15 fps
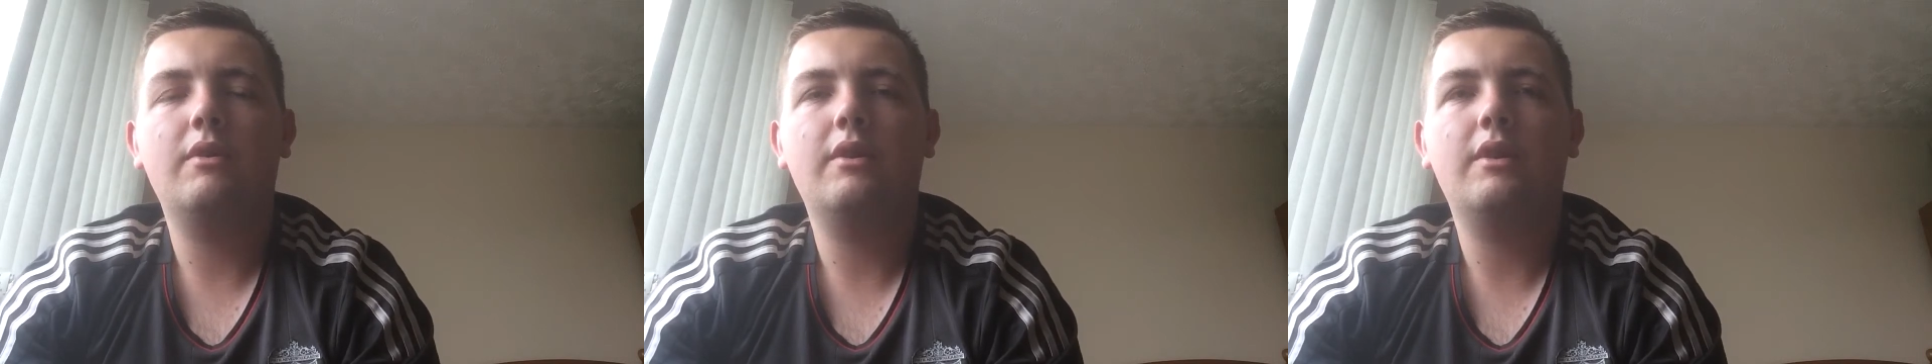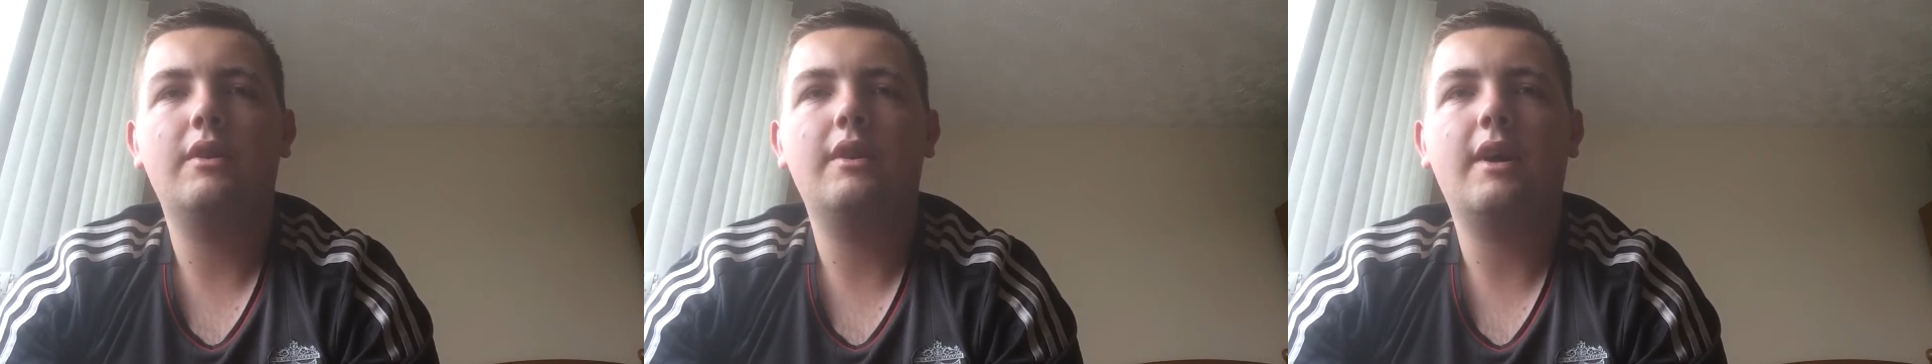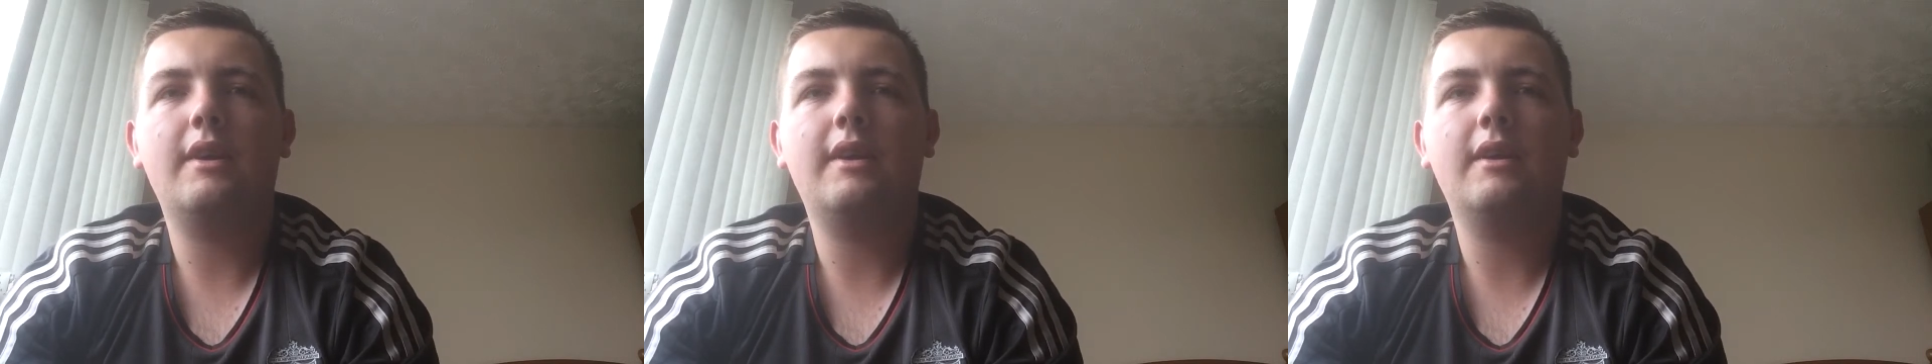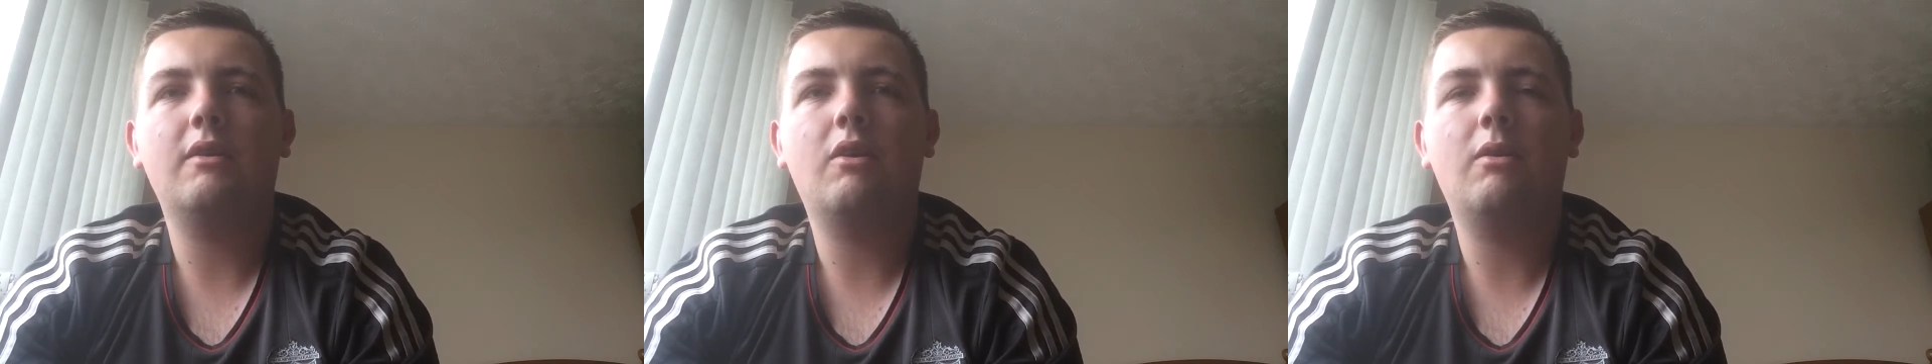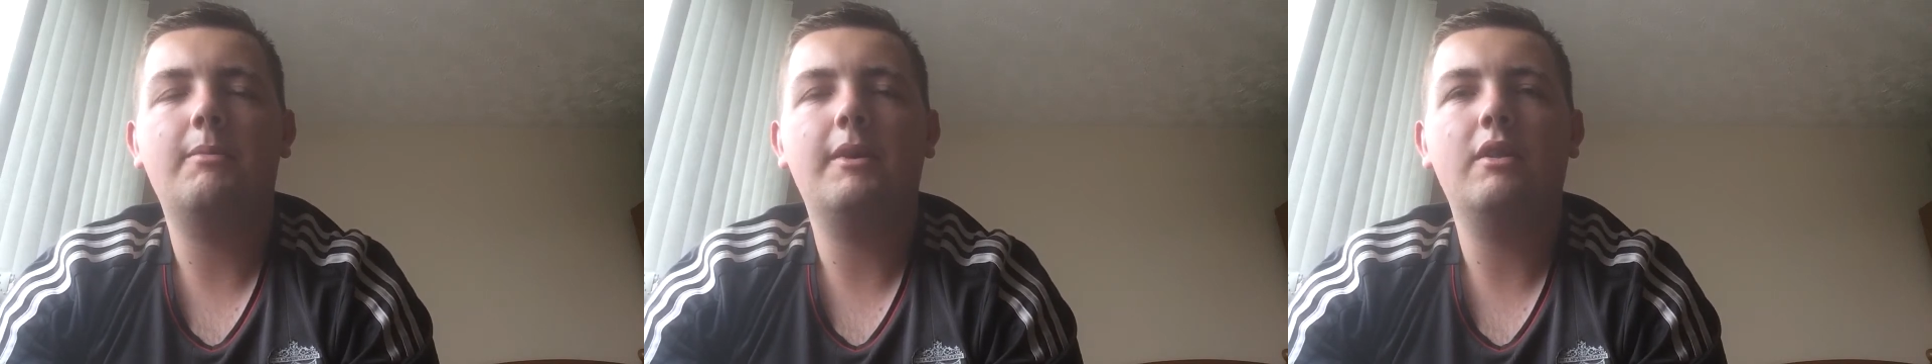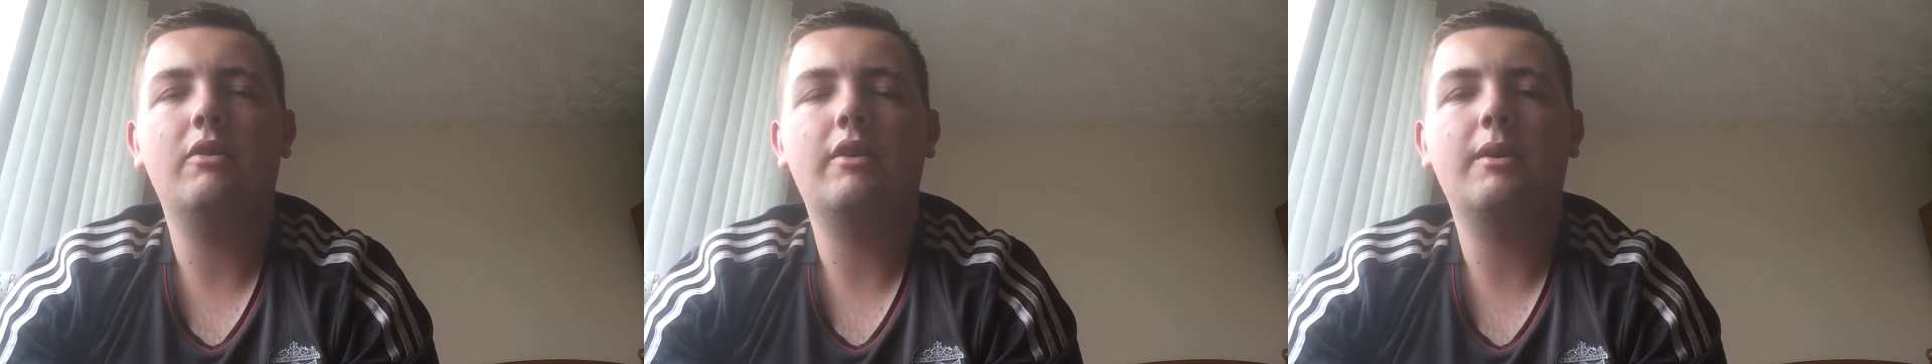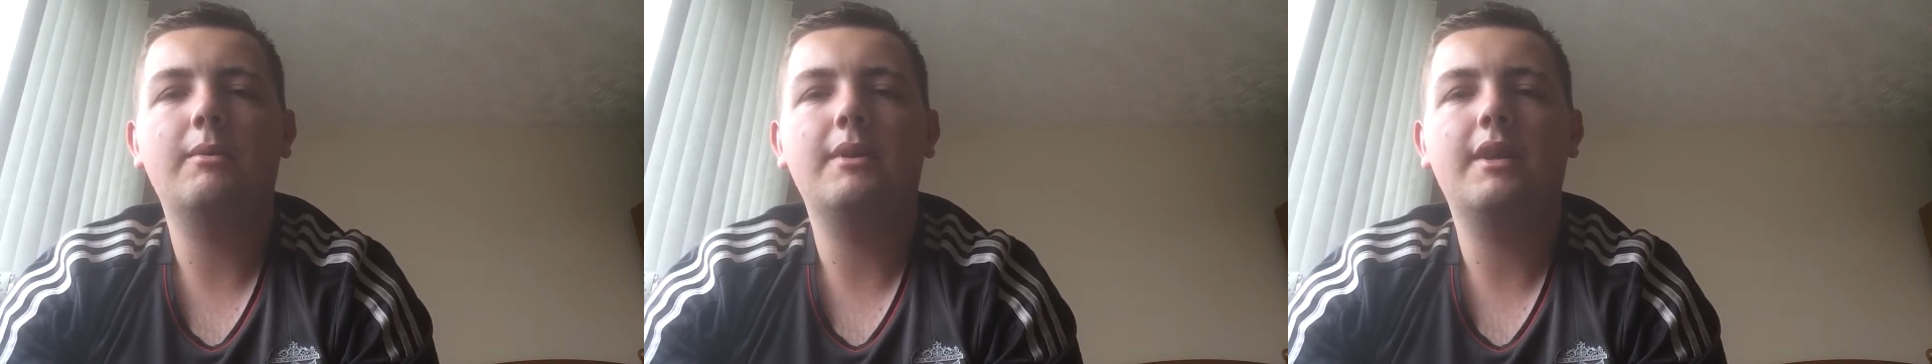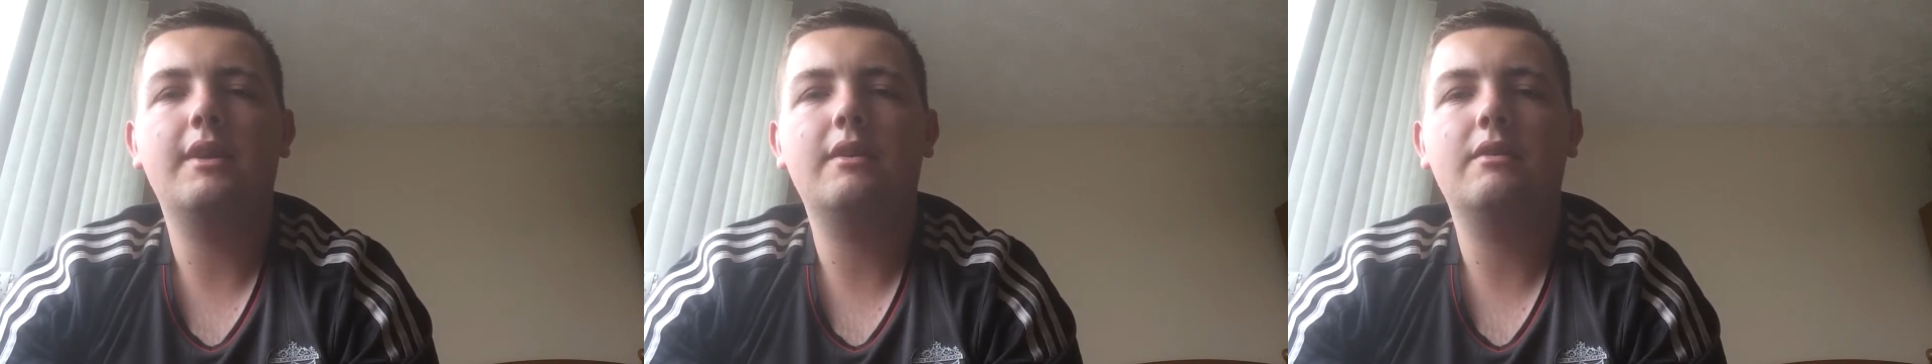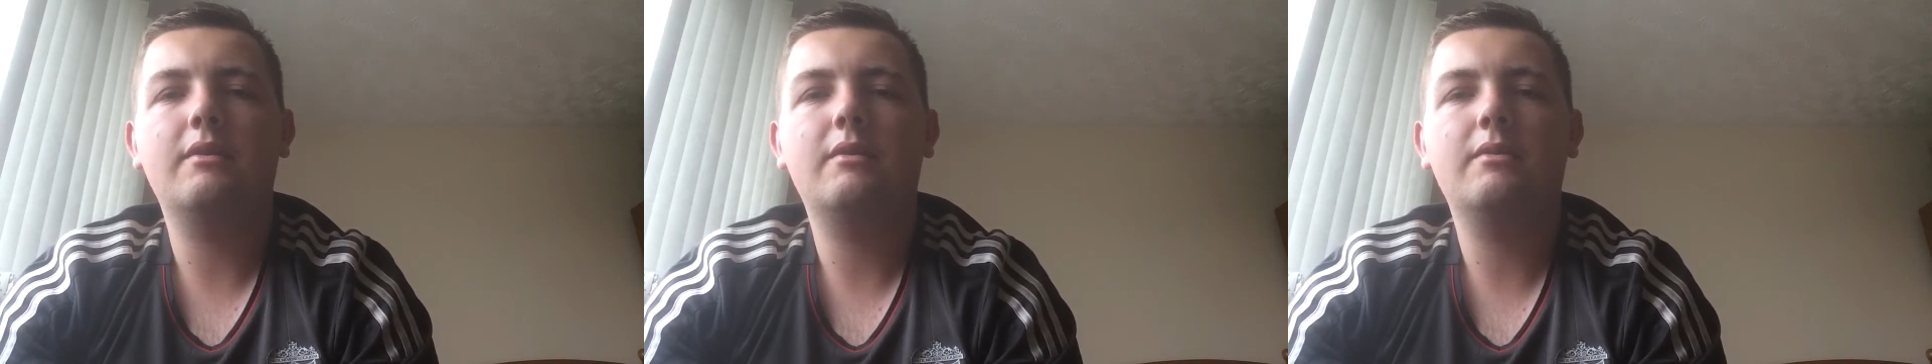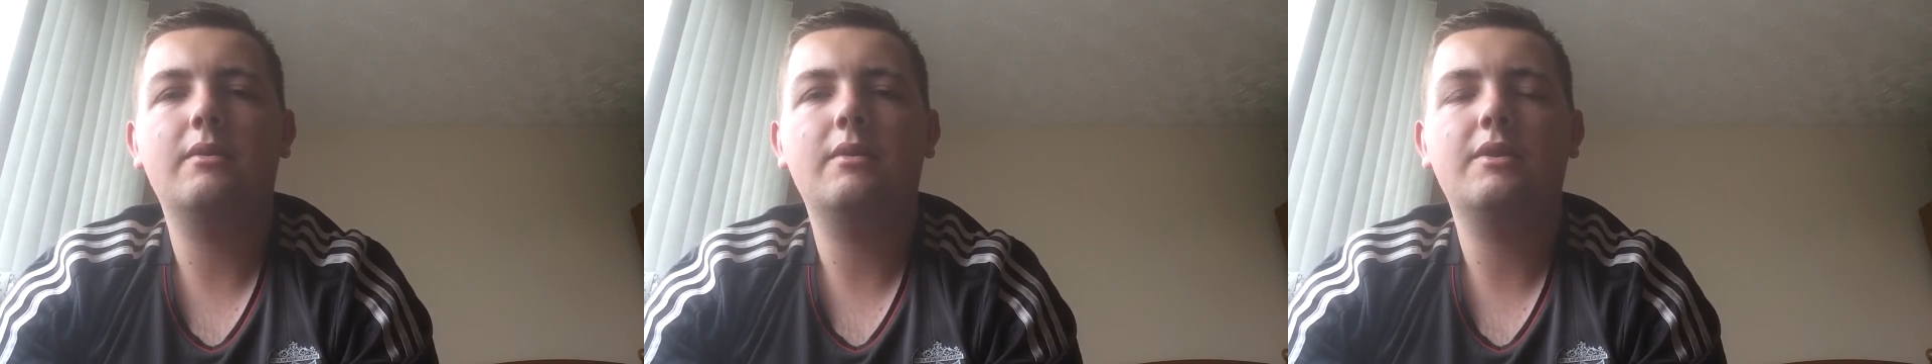Nani got a bit lucky with it
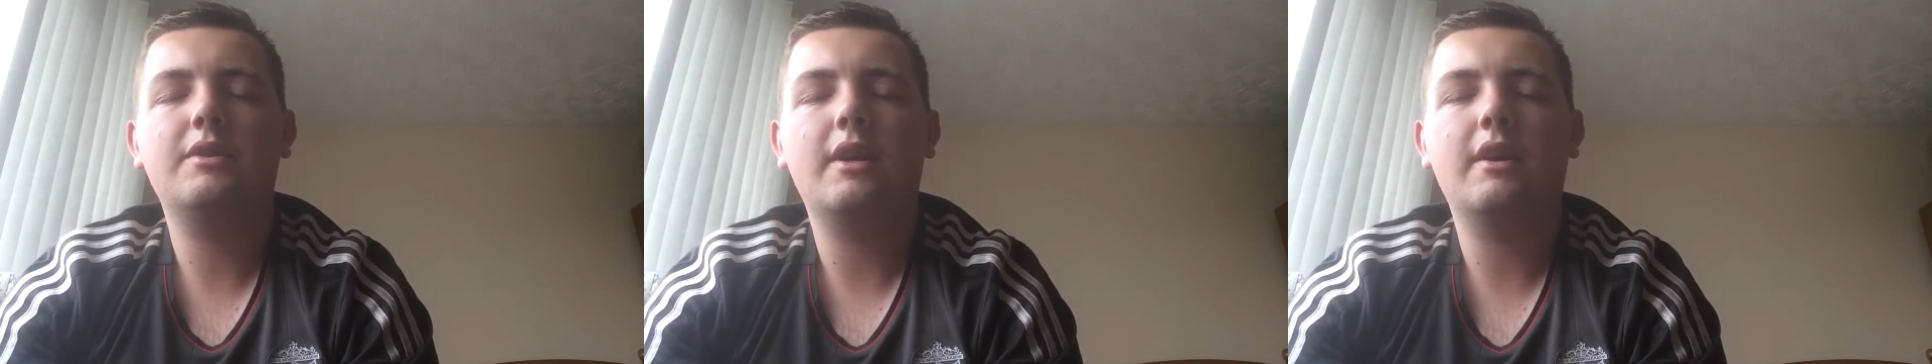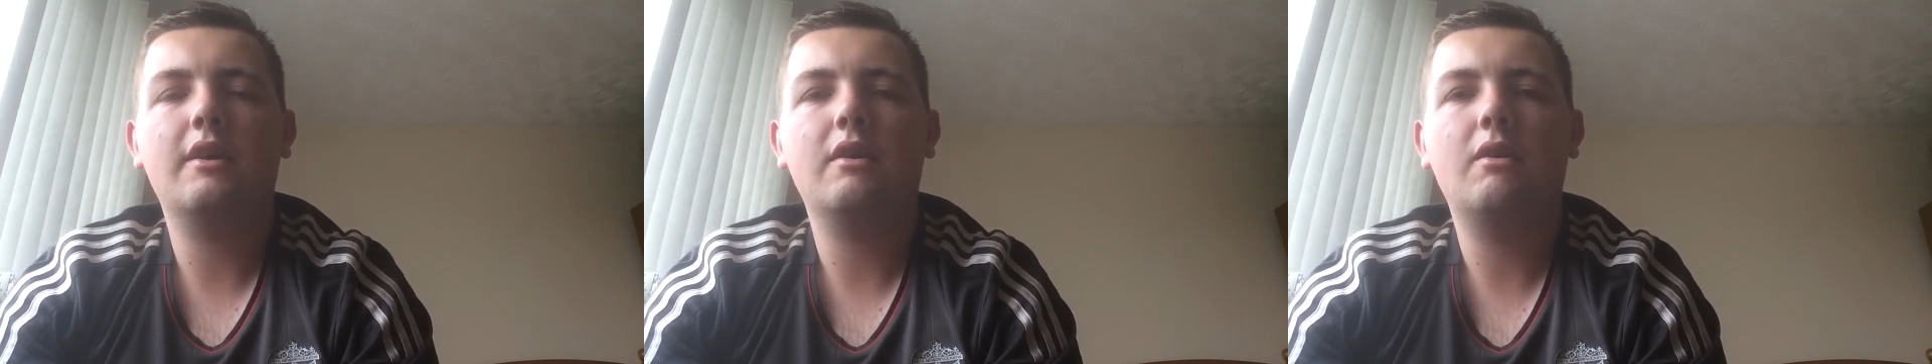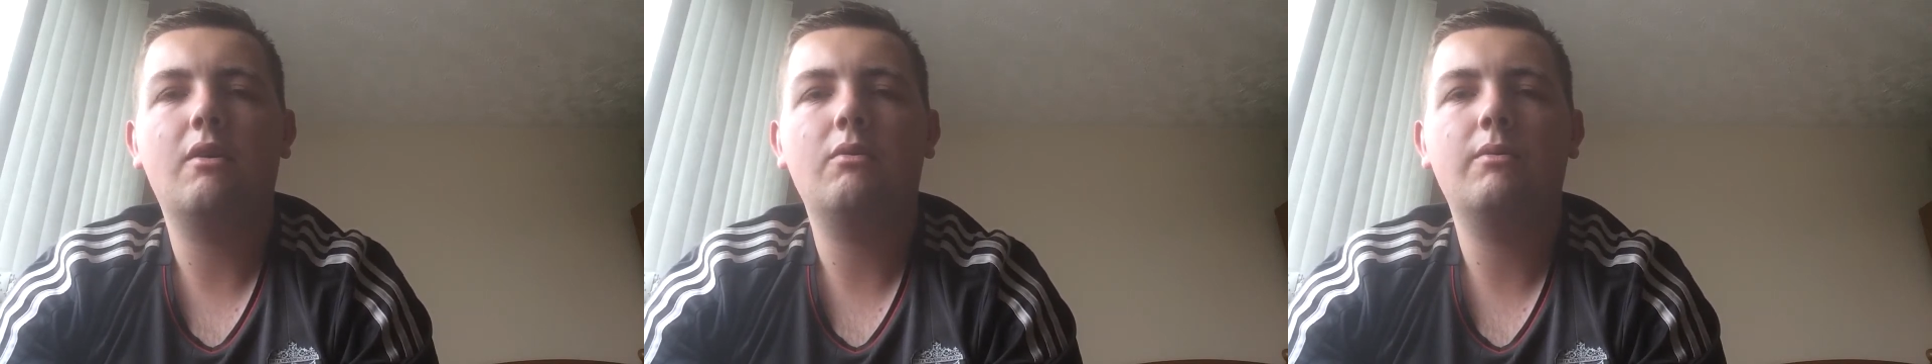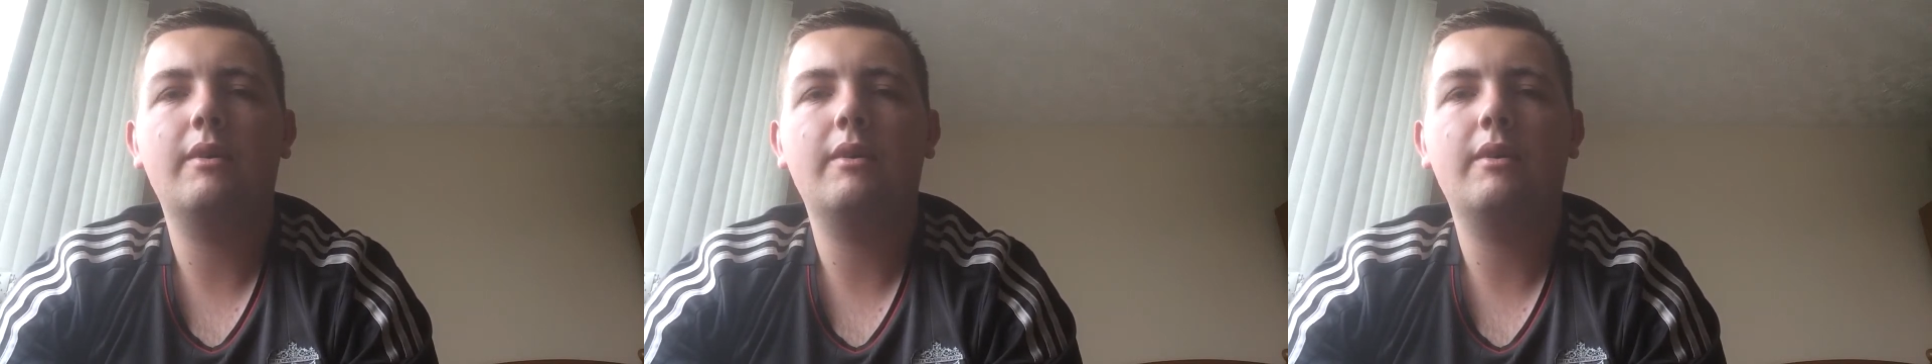in the second goal.